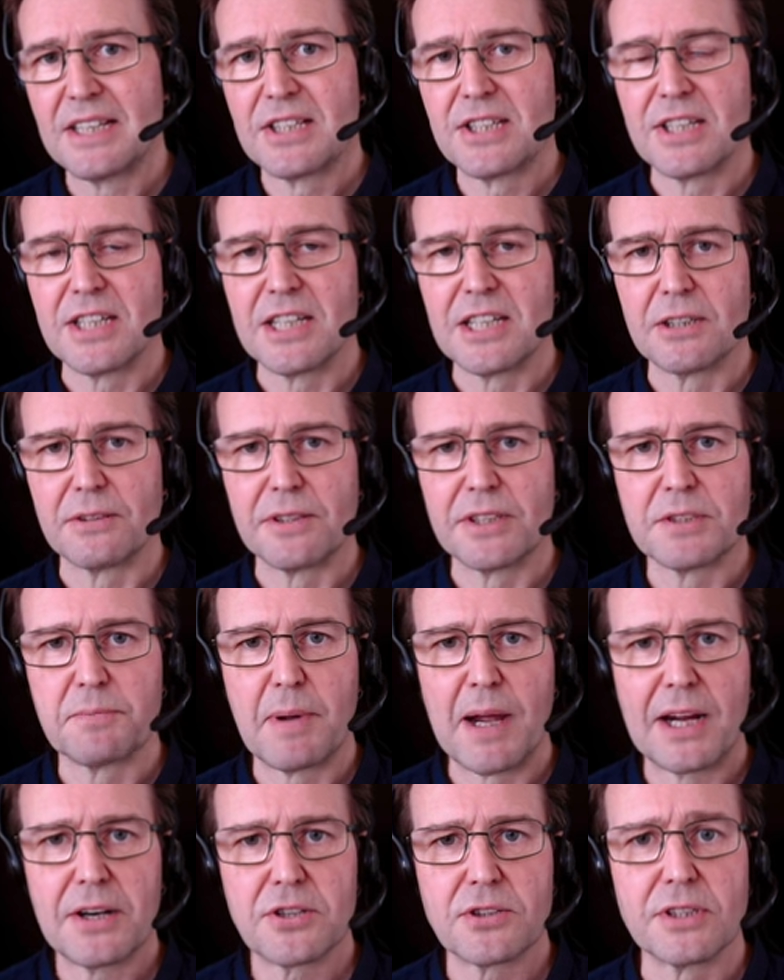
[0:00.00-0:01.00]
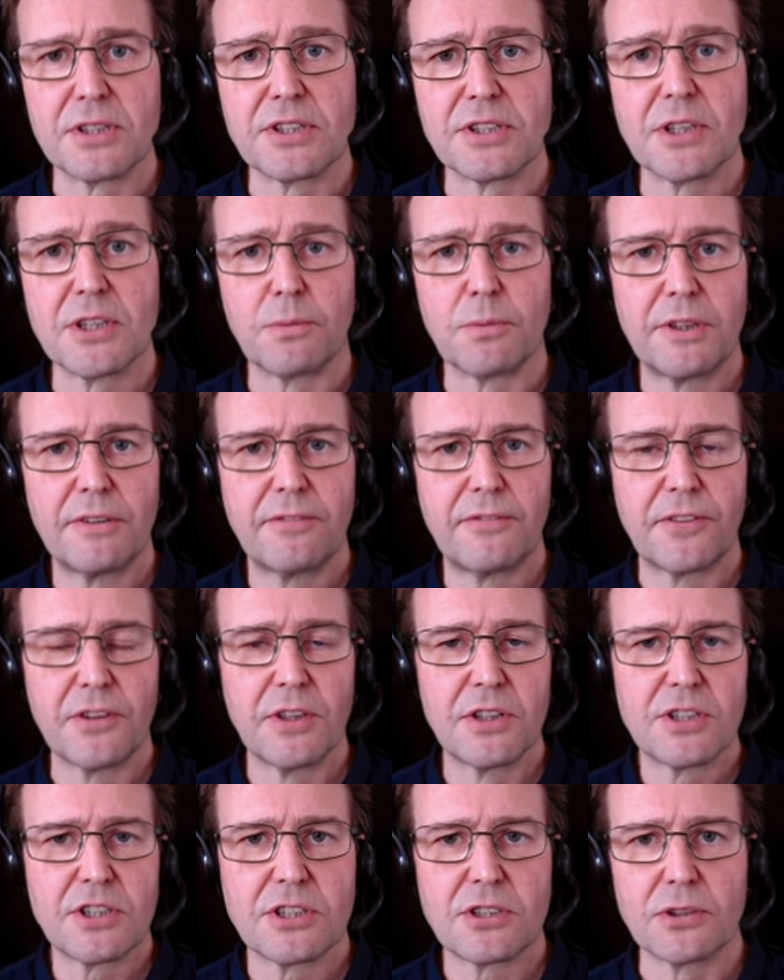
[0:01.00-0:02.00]
series batteries that we
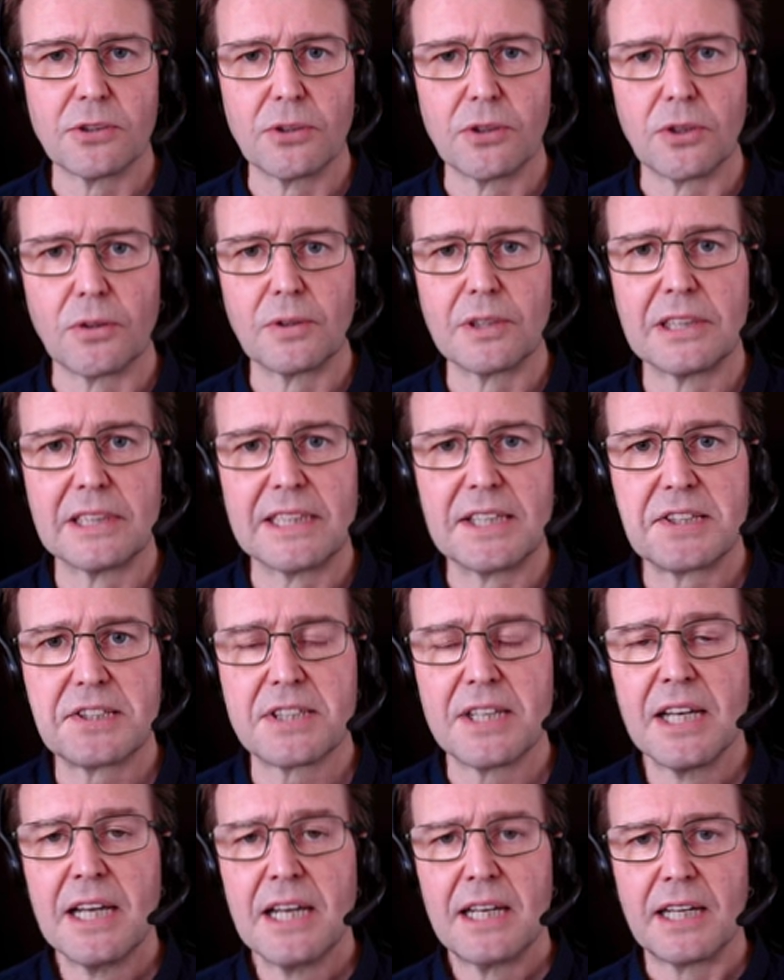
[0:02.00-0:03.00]
first saw released